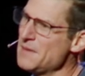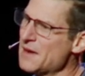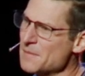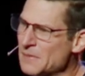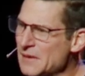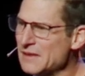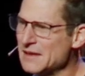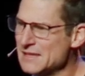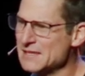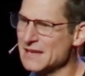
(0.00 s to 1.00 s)
completely
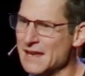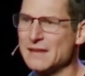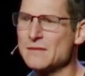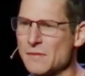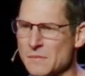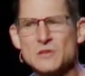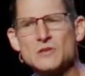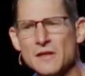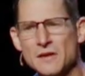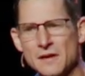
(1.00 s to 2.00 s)
disconnected from each
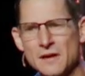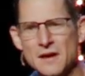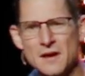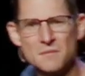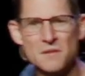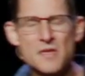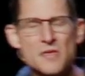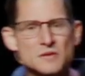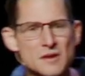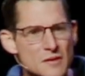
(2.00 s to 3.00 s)
other. But then
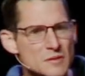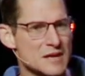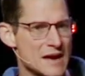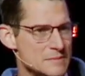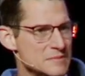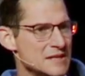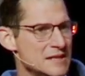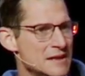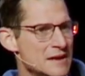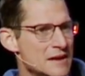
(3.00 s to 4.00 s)
there's other times
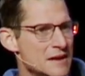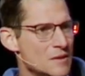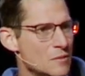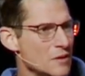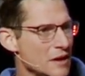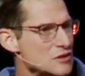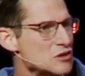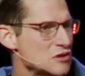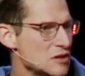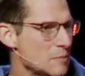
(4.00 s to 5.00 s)
in
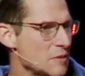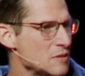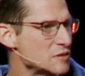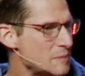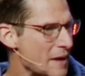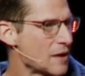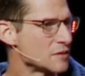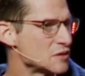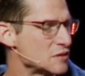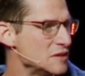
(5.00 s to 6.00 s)
relationship with your
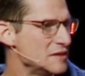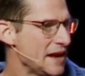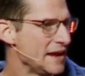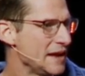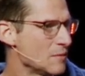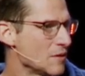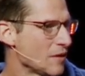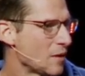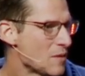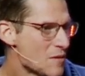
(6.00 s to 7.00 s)
spouse or dating where you're
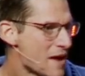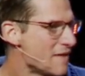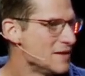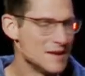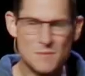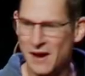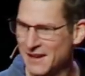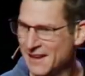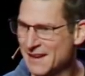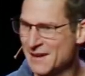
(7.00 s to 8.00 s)
like, we don't have any
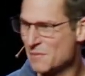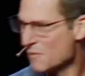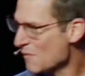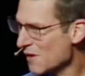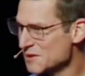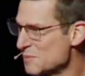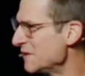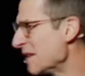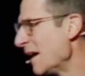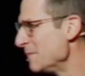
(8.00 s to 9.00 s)
money, but we want to spend
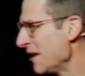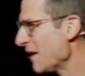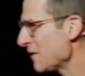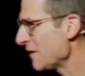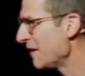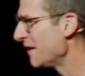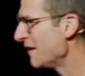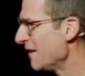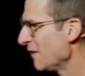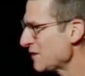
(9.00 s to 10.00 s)
time together.
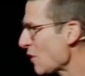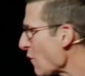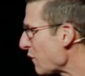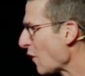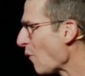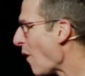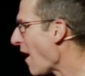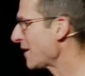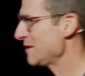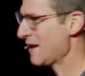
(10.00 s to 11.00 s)
Let's go for a
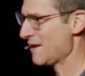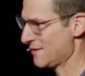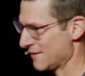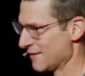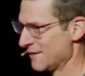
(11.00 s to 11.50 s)
walk together.